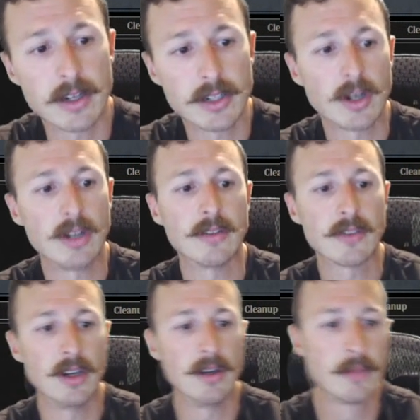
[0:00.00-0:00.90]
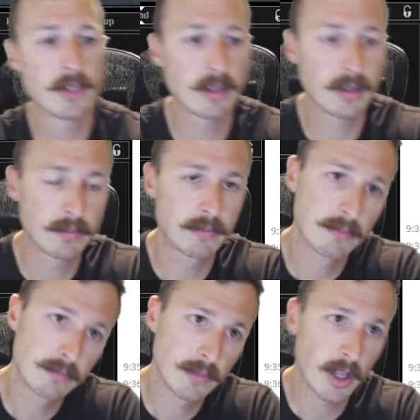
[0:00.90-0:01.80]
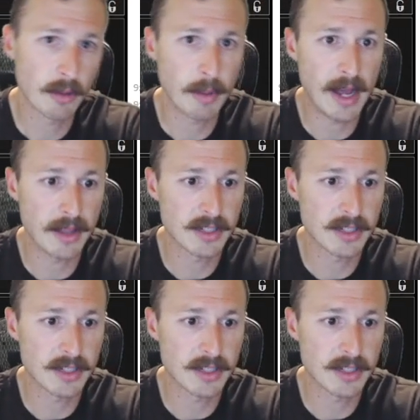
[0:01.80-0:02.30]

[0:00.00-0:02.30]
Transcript: Trail of Crumbs. Another path is